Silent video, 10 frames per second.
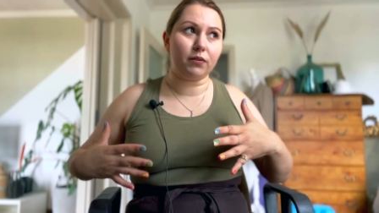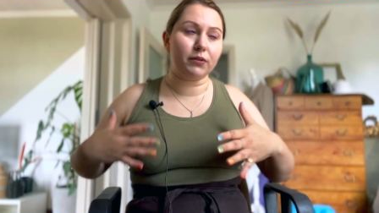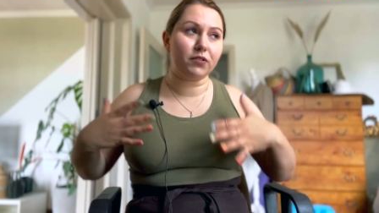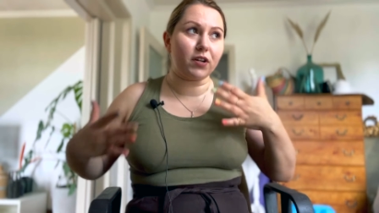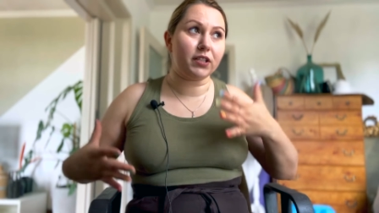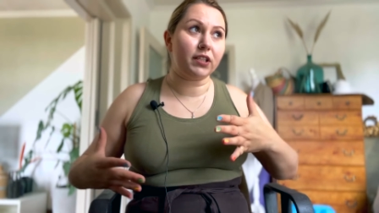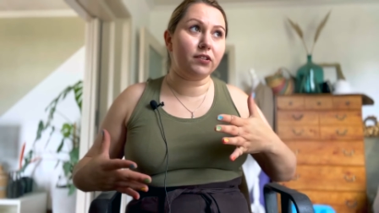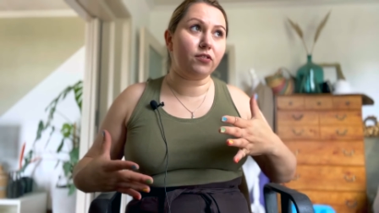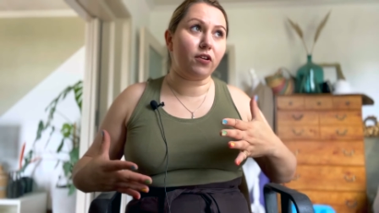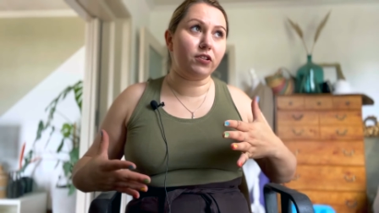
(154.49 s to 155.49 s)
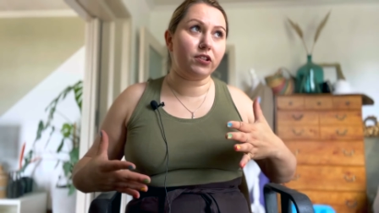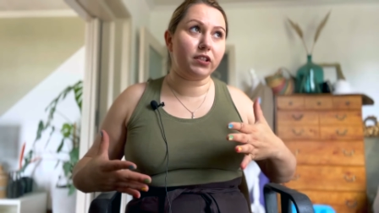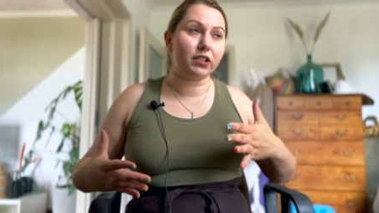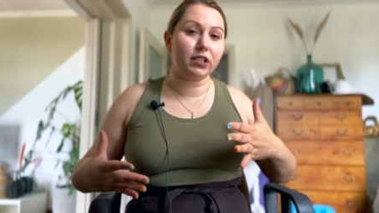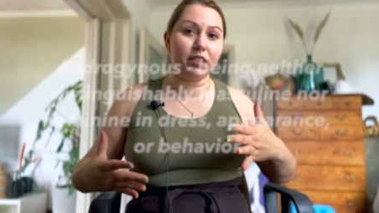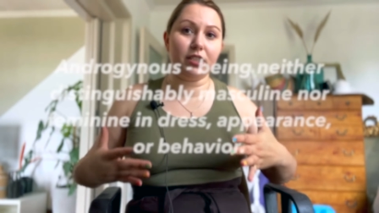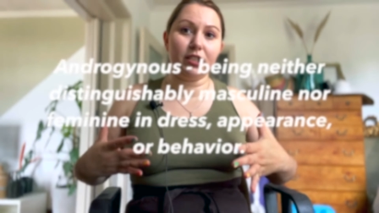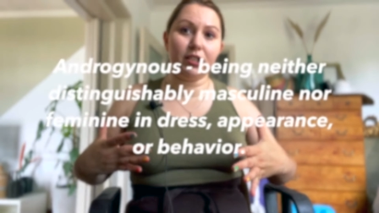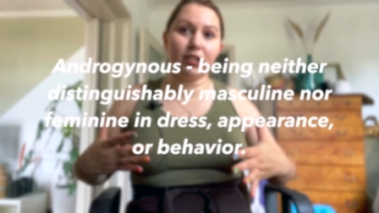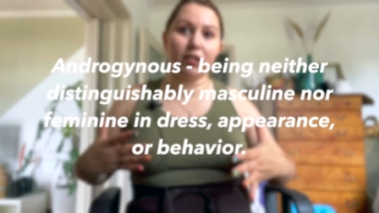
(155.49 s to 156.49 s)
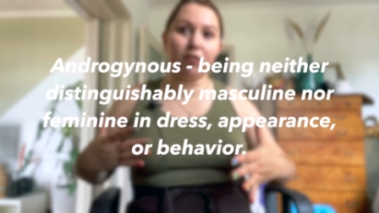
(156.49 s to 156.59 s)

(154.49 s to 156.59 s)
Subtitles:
would dress androgynously,